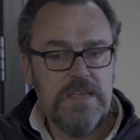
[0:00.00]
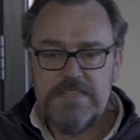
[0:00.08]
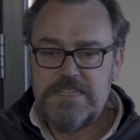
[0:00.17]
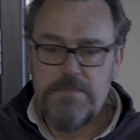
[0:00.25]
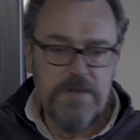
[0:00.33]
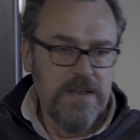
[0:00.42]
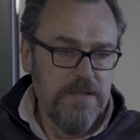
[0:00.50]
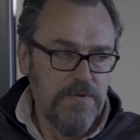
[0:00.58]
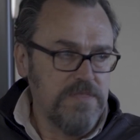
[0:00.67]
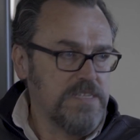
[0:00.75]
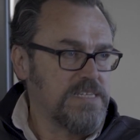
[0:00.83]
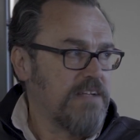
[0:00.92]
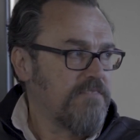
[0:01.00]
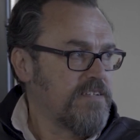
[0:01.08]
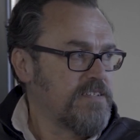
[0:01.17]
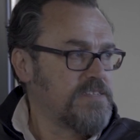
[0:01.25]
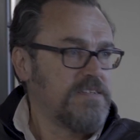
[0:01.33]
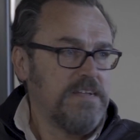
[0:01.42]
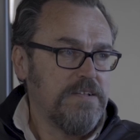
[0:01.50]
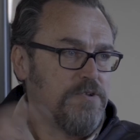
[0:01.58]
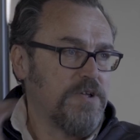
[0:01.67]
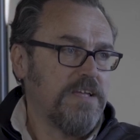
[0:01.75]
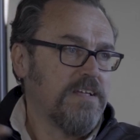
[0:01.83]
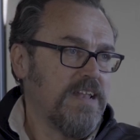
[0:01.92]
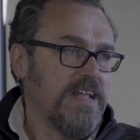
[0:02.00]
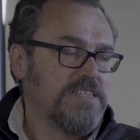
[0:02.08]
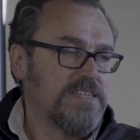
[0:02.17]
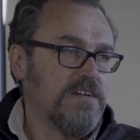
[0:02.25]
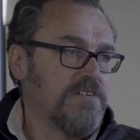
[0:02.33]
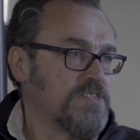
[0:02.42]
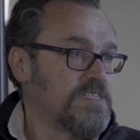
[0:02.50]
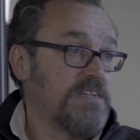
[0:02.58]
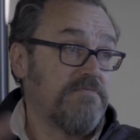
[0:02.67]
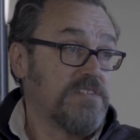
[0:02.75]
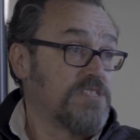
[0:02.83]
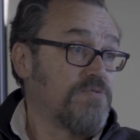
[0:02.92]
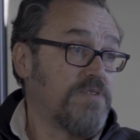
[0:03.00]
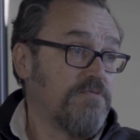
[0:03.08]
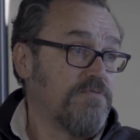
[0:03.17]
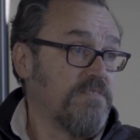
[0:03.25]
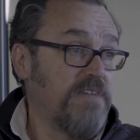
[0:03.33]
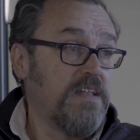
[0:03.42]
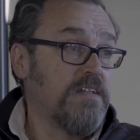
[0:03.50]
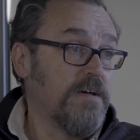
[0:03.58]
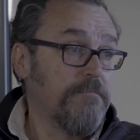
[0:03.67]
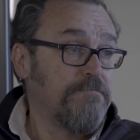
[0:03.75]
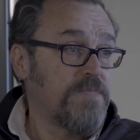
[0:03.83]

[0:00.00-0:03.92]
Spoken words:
Similarly with the series, looking at later cars, Series 3 or Defender,